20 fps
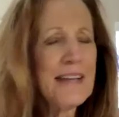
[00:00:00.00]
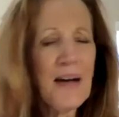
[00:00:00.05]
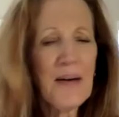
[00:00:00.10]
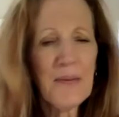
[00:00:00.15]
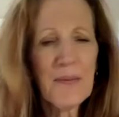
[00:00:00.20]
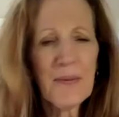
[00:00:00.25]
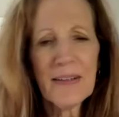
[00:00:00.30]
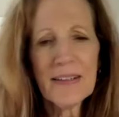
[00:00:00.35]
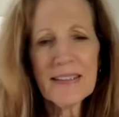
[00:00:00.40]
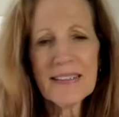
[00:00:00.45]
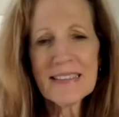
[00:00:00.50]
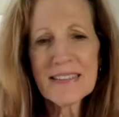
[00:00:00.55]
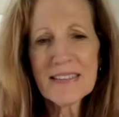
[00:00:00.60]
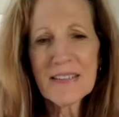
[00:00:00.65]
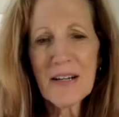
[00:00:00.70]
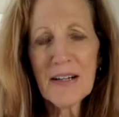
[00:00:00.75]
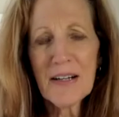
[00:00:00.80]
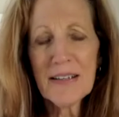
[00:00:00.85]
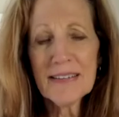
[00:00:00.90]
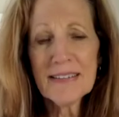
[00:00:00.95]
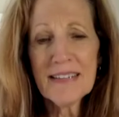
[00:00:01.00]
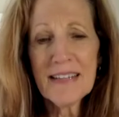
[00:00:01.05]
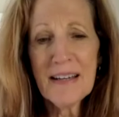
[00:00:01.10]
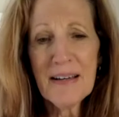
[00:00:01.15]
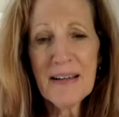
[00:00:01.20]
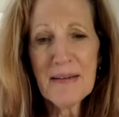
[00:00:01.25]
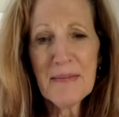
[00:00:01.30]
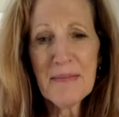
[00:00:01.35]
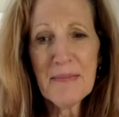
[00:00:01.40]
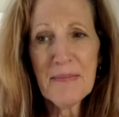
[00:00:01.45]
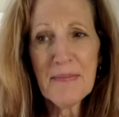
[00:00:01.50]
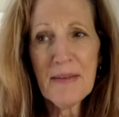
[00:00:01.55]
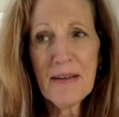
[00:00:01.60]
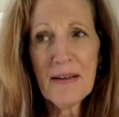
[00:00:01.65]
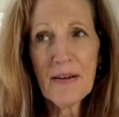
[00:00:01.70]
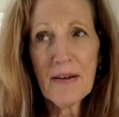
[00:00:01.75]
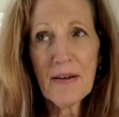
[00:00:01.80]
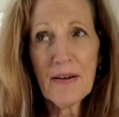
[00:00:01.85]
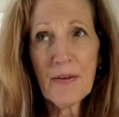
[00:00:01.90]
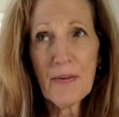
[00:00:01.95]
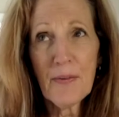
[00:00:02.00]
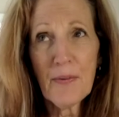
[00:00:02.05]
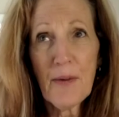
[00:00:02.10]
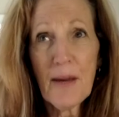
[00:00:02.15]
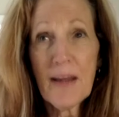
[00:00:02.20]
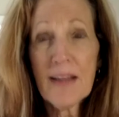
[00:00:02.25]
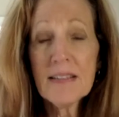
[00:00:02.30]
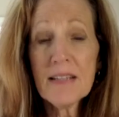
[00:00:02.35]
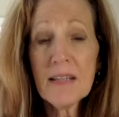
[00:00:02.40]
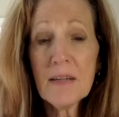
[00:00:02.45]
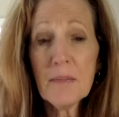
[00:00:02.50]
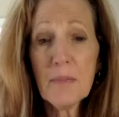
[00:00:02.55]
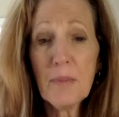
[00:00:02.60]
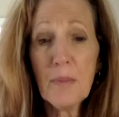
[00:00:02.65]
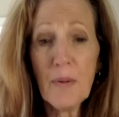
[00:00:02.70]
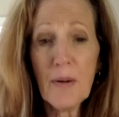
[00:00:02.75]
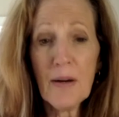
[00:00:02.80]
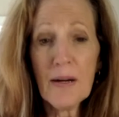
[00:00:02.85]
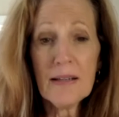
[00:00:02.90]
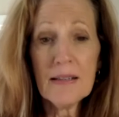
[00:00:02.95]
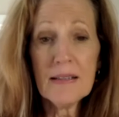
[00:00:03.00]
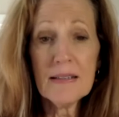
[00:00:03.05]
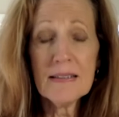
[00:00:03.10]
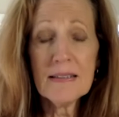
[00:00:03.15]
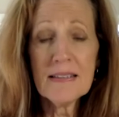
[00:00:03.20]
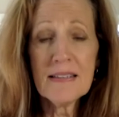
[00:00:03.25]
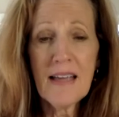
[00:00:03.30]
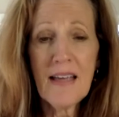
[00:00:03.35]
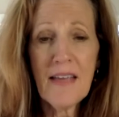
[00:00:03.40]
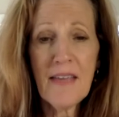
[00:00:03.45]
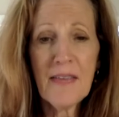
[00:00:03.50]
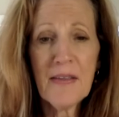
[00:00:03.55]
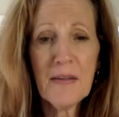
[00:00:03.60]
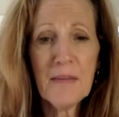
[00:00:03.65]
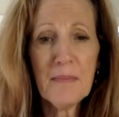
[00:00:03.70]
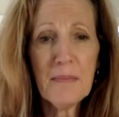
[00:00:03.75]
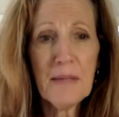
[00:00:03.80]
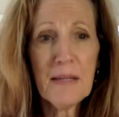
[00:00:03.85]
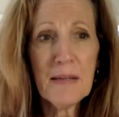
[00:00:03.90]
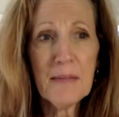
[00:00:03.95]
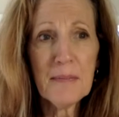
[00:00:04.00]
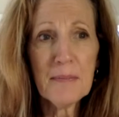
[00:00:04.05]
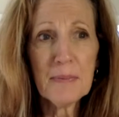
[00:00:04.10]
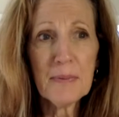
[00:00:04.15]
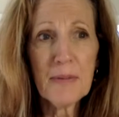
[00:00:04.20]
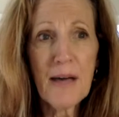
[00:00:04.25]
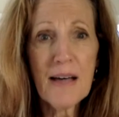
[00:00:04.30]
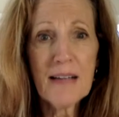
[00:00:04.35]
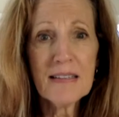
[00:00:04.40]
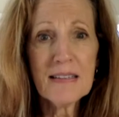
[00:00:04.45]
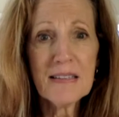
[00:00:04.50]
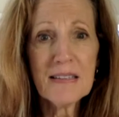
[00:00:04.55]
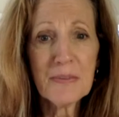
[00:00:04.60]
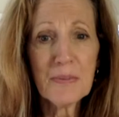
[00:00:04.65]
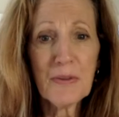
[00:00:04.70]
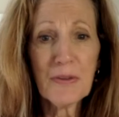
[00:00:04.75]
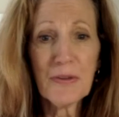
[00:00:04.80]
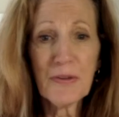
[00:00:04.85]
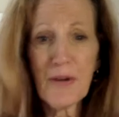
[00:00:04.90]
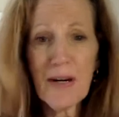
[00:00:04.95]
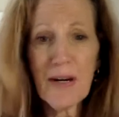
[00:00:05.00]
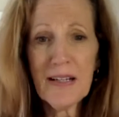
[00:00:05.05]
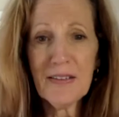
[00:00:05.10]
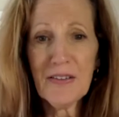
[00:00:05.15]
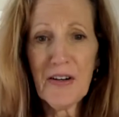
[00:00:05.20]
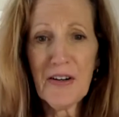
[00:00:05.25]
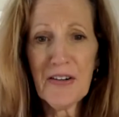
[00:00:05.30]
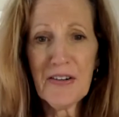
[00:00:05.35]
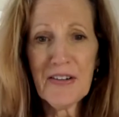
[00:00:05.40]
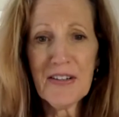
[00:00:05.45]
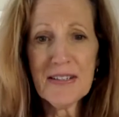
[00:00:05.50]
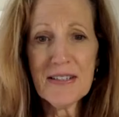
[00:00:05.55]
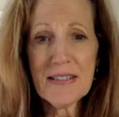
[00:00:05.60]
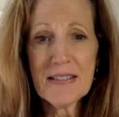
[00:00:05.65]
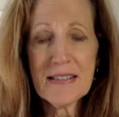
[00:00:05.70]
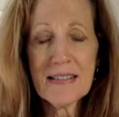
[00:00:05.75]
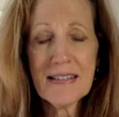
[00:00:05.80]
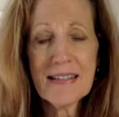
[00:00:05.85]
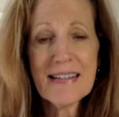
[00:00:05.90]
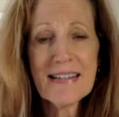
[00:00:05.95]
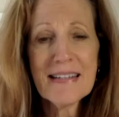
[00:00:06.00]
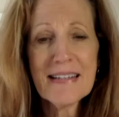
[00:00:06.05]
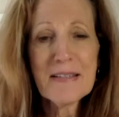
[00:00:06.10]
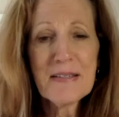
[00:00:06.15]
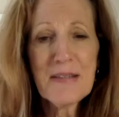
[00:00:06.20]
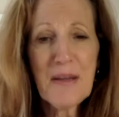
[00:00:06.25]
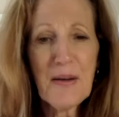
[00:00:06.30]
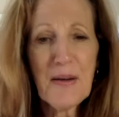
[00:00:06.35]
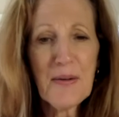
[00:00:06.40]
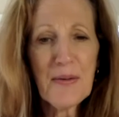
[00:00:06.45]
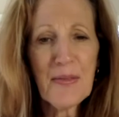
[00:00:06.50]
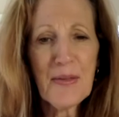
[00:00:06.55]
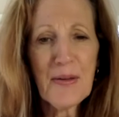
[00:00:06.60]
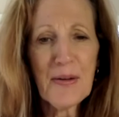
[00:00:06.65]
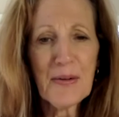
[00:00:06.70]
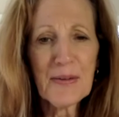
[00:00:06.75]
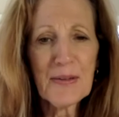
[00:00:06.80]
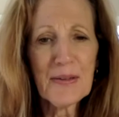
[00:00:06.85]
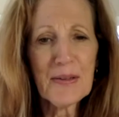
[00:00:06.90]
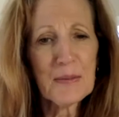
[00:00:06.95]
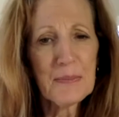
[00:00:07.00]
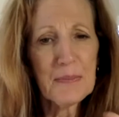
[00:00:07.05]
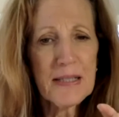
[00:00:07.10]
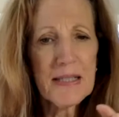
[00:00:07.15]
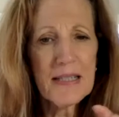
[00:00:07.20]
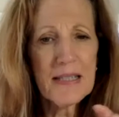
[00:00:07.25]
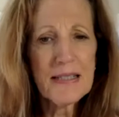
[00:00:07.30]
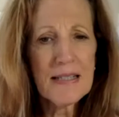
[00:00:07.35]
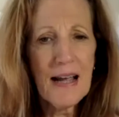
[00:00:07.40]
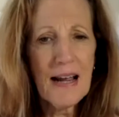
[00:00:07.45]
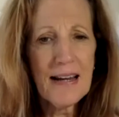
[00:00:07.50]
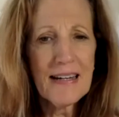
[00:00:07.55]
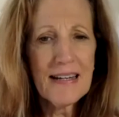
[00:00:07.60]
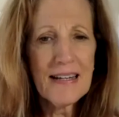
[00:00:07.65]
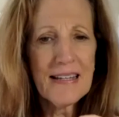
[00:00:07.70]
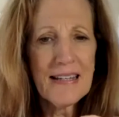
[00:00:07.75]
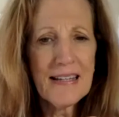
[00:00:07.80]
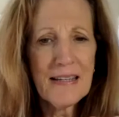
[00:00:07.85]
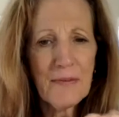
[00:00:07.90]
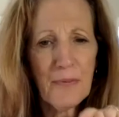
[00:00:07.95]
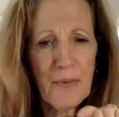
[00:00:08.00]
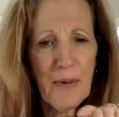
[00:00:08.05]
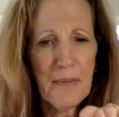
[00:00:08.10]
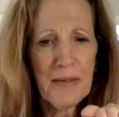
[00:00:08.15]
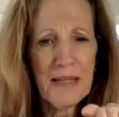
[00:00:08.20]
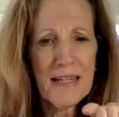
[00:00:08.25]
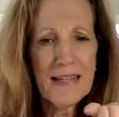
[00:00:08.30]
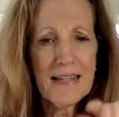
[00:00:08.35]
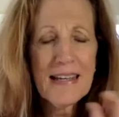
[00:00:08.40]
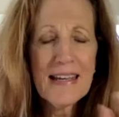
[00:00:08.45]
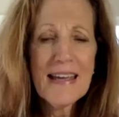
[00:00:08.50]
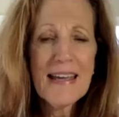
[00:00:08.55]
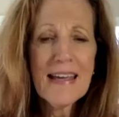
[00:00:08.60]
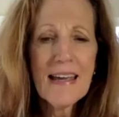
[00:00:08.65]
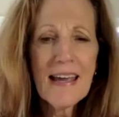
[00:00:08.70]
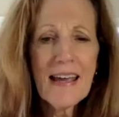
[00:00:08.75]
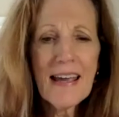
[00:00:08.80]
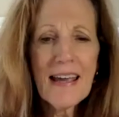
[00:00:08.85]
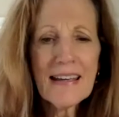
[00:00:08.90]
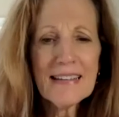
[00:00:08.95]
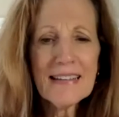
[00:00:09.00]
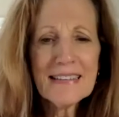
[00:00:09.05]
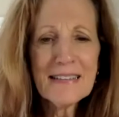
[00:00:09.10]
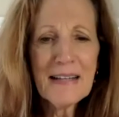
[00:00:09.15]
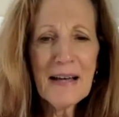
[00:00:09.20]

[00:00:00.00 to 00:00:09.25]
Well, it's called Raising Boys and Then Being Blessed with Granddaughters. So they're little bitty tiny women, and